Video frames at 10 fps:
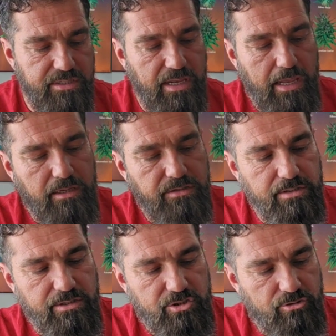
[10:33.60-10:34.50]
being
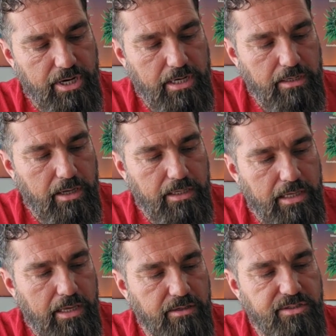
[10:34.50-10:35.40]

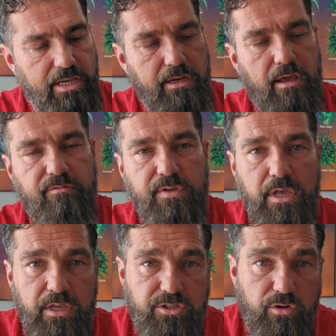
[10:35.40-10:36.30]
motivated into maybe you're going
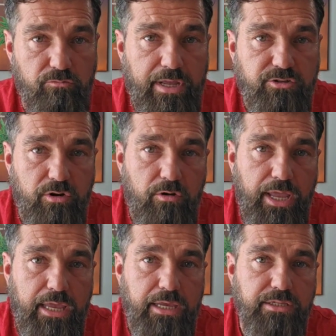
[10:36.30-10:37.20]
to write something, maybe
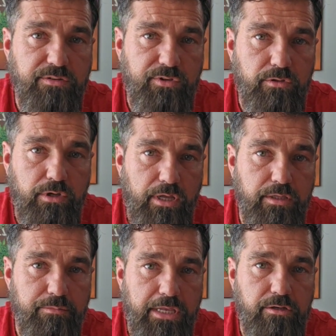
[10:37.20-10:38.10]
you're going to build
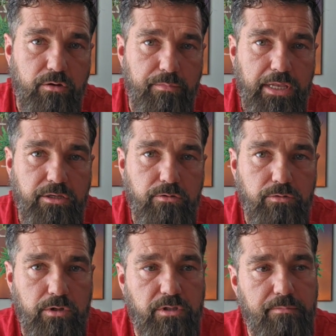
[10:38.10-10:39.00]
something. This is
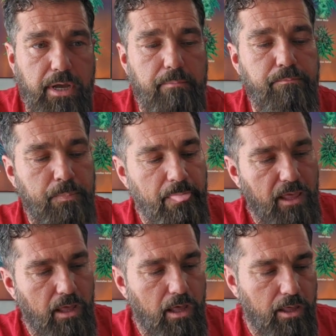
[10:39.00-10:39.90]
an excellent
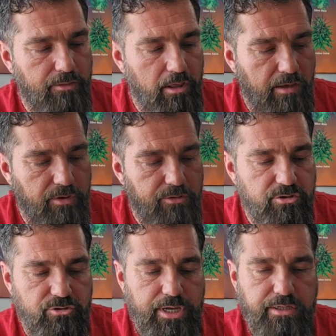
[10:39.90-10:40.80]
strain. I can't
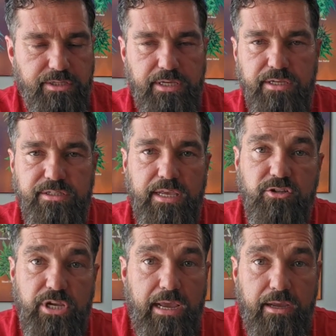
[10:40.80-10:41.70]
say enough.
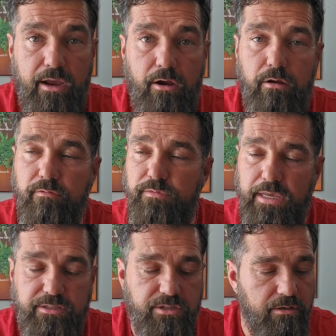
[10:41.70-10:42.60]
So Retro
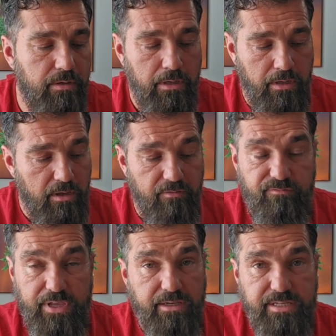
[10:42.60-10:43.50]
Haze, if you look on the
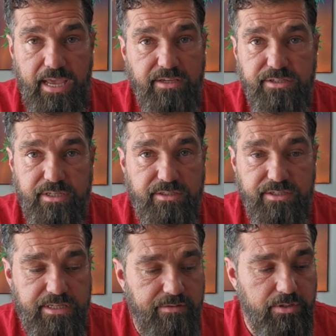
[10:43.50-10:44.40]
Mendo menu, look them
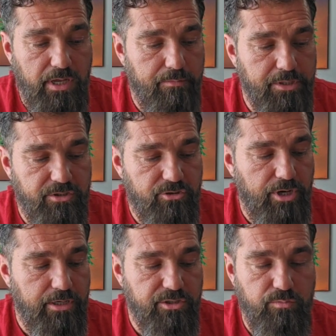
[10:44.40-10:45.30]
up.
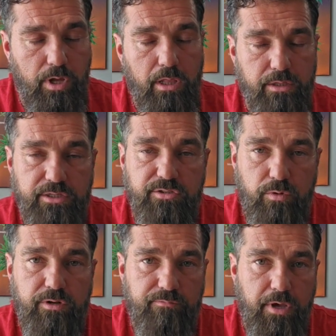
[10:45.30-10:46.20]
They'll have other
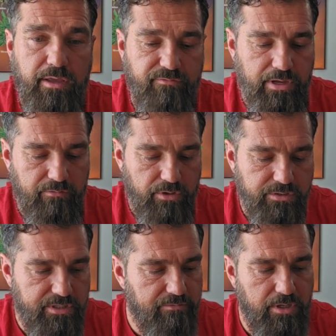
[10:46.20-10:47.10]
strains, like I said, Jack
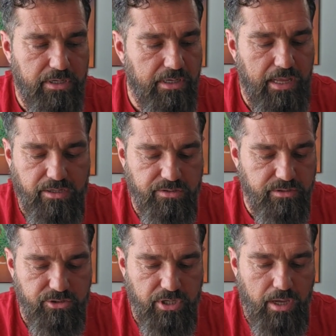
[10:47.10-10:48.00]
Hare. That's a